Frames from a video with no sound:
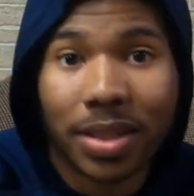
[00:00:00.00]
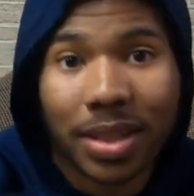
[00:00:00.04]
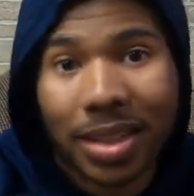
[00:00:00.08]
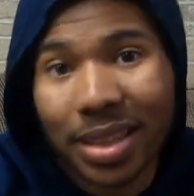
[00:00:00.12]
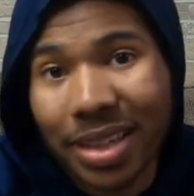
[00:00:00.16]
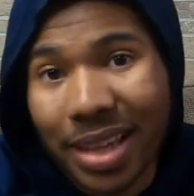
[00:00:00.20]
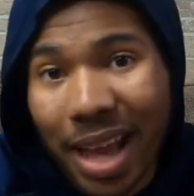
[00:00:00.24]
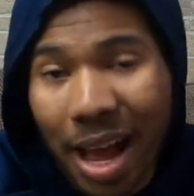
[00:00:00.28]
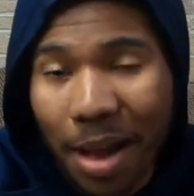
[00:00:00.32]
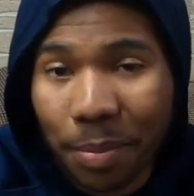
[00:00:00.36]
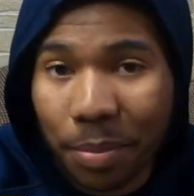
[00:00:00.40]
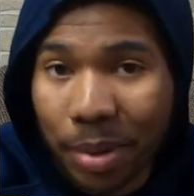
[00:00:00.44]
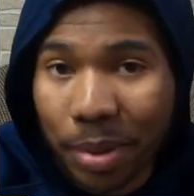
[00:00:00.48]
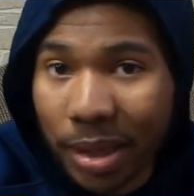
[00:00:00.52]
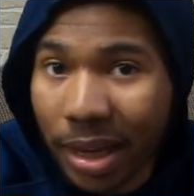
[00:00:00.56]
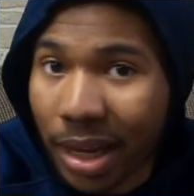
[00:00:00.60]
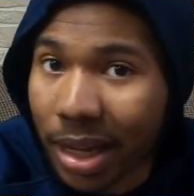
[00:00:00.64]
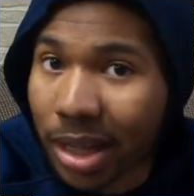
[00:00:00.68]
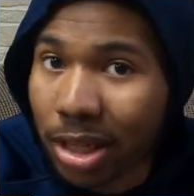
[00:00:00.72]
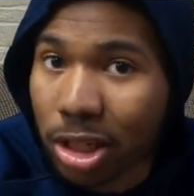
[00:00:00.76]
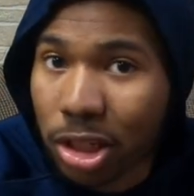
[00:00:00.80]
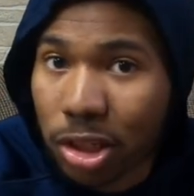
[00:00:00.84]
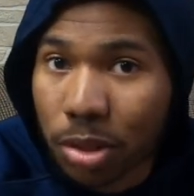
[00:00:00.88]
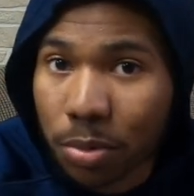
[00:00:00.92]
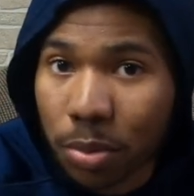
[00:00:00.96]
not be
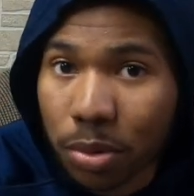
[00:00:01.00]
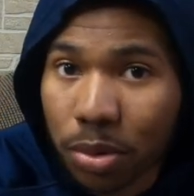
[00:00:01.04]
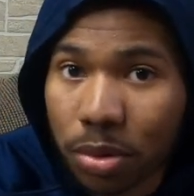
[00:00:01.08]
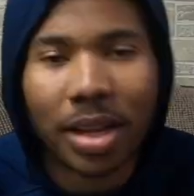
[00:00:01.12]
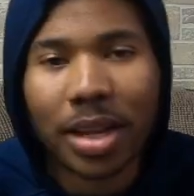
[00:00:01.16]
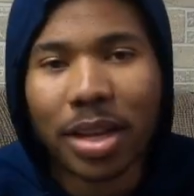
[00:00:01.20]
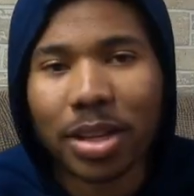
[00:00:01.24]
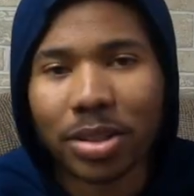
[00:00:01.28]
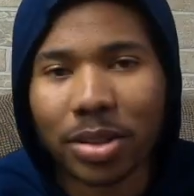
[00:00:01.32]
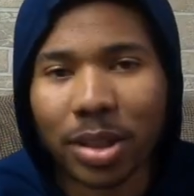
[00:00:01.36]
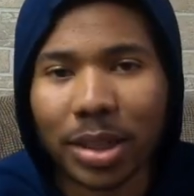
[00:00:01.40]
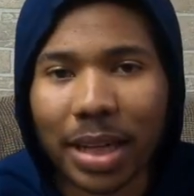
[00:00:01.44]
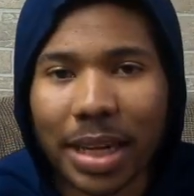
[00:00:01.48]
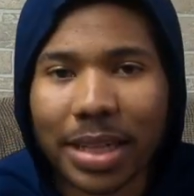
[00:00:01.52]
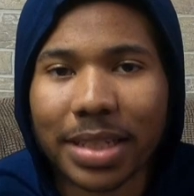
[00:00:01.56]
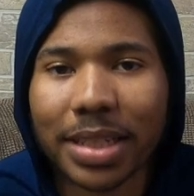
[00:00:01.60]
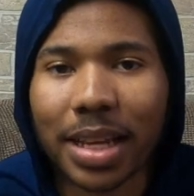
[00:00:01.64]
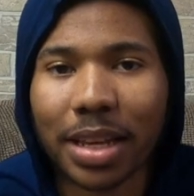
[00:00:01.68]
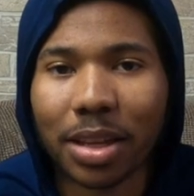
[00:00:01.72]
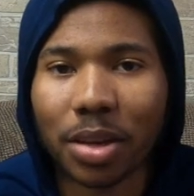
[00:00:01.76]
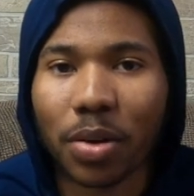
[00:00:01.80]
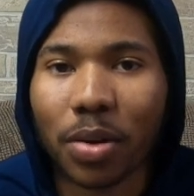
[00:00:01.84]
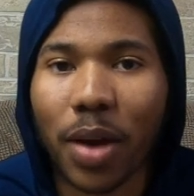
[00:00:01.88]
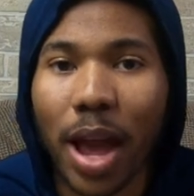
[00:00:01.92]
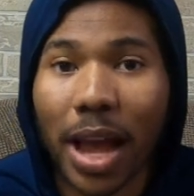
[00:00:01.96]
eligible. So let's
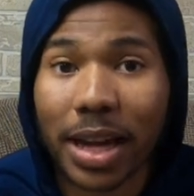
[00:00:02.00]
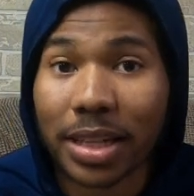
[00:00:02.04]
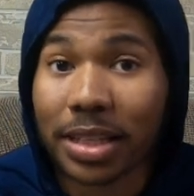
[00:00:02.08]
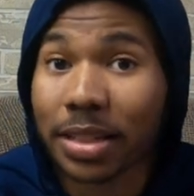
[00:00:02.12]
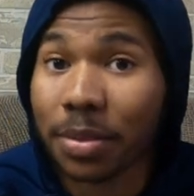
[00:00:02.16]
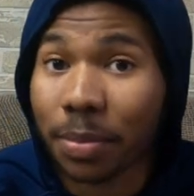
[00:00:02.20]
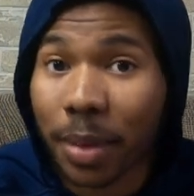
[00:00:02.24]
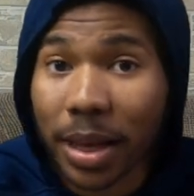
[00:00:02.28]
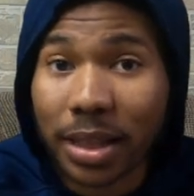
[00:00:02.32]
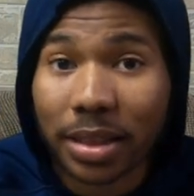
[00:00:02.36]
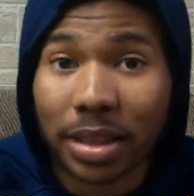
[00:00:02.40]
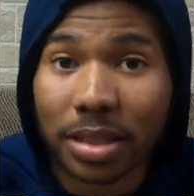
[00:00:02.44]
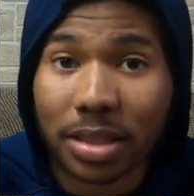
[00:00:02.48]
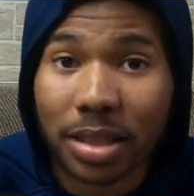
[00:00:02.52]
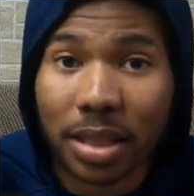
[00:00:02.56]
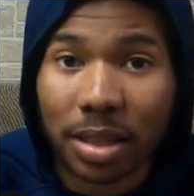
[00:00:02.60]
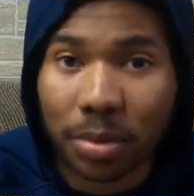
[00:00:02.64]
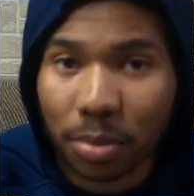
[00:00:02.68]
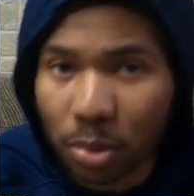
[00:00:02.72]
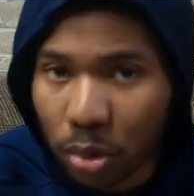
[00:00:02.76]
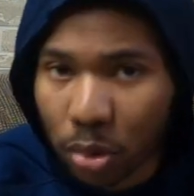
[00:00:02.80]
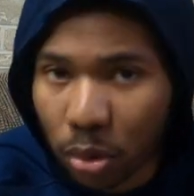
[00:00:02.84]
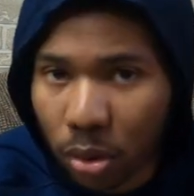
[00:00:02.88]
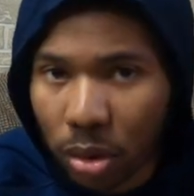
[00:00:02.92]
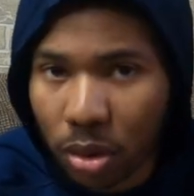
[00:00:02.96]
say you actually make the
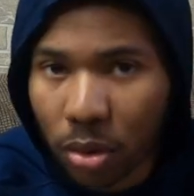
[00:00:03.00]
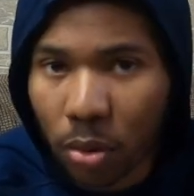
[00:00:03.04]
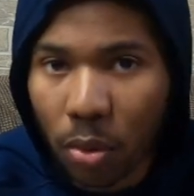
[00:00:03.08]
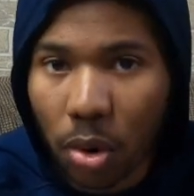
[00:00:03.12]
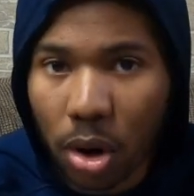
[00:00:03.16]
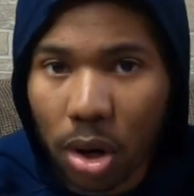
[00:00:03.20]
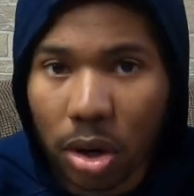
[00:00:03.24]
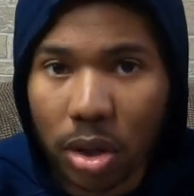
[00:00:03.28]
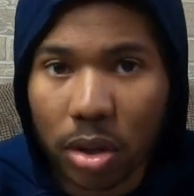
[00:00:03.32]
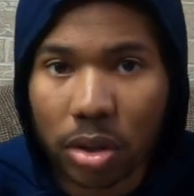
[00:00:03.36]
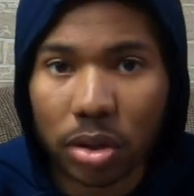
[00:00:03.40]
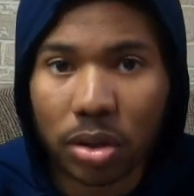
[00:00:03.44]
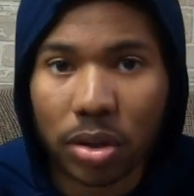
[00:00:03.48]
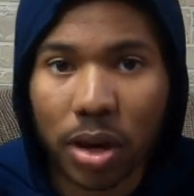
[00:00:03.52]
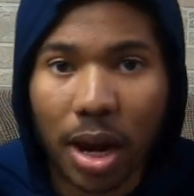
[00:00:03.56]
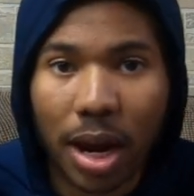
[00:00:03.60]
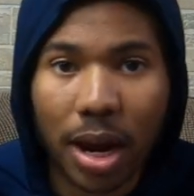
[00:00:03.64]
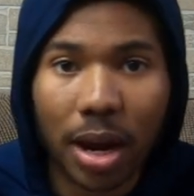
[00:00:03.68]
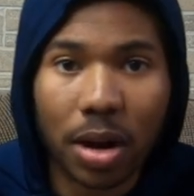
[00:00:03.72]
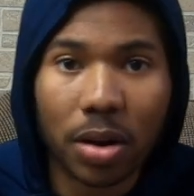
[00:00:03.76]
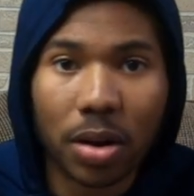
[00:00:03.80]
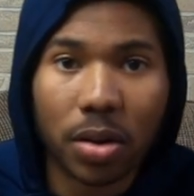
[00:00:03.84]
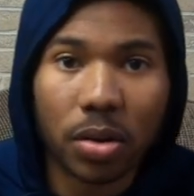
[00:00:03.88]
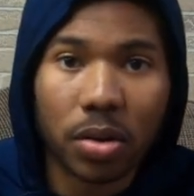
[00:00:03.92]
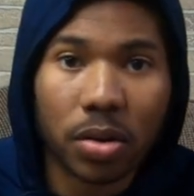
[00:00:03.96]
team during a walk-on
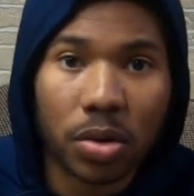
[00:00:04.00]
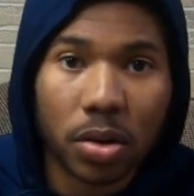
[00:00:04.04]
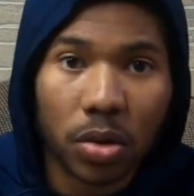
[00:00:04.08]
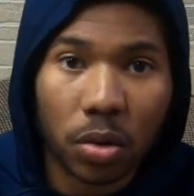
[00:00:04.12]
tryout.